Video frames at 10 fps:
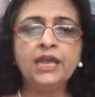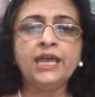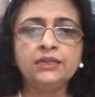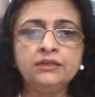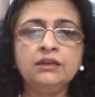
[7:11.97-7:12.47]

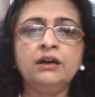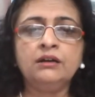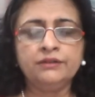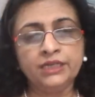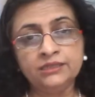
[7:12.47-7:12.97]
And
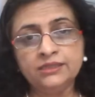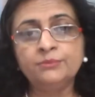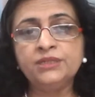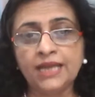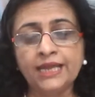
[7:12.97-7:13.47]
in
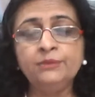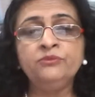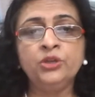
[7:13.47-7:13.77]
some time,